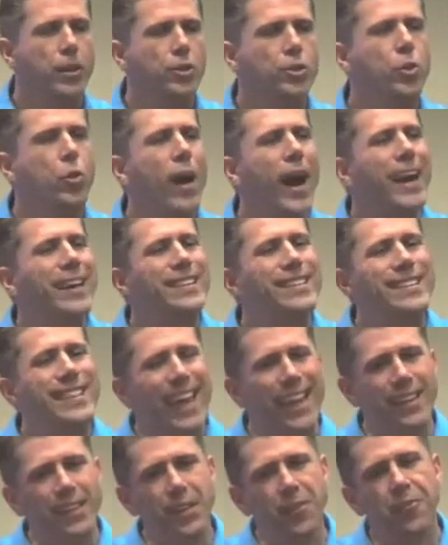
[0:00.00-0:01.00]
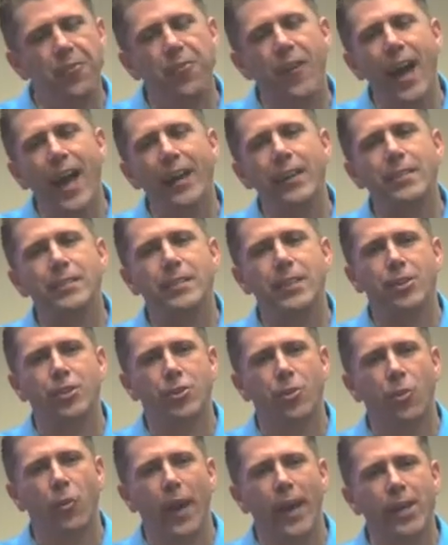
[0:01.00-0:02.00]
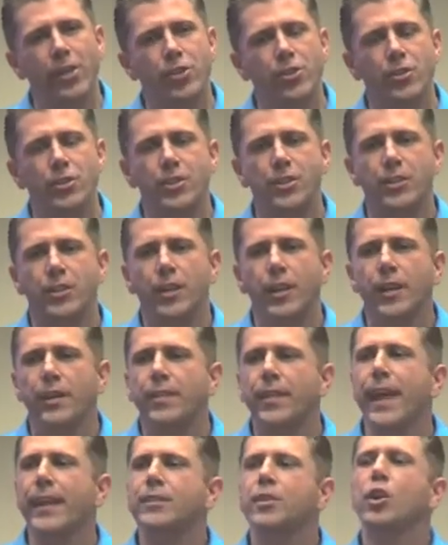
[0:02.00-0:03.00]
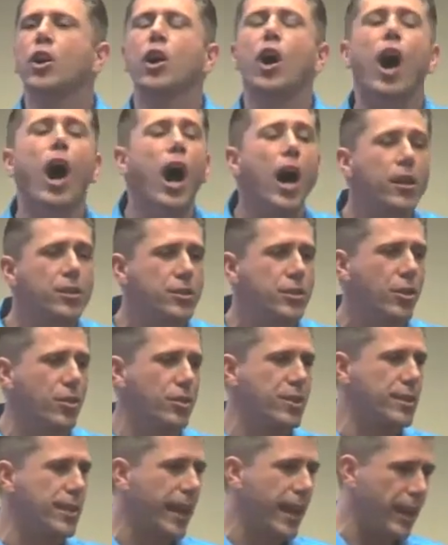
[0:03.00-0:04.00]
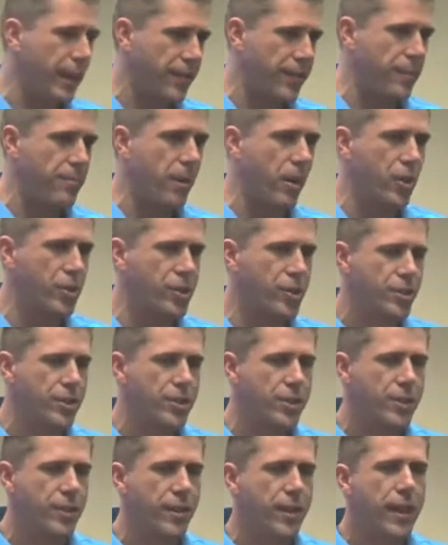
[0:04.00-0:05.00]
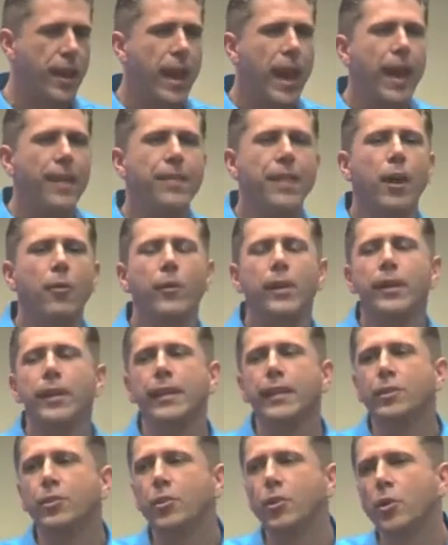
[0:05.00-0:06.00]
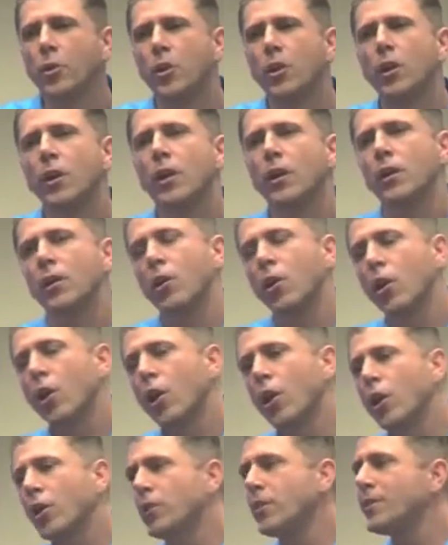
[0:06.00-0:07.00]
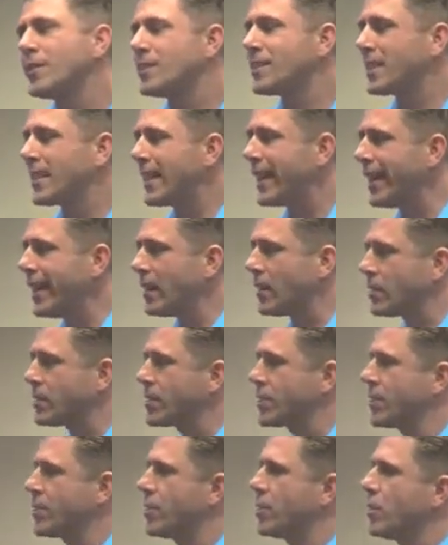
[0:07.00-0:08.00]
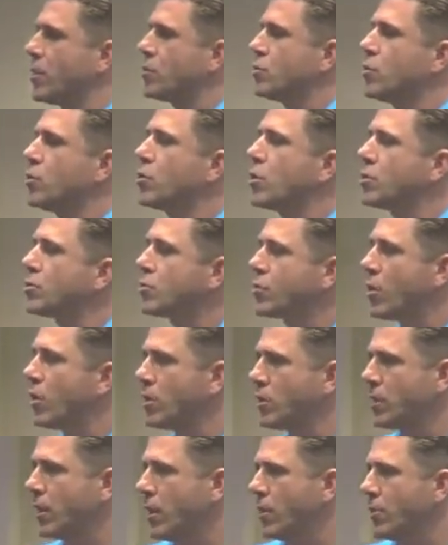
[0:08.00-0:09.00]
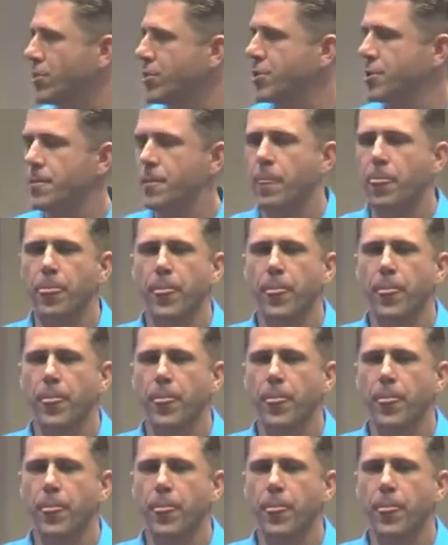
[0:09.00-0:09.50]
to identify the situations that cause those negative emotions, and then we need to learn the skills to control those.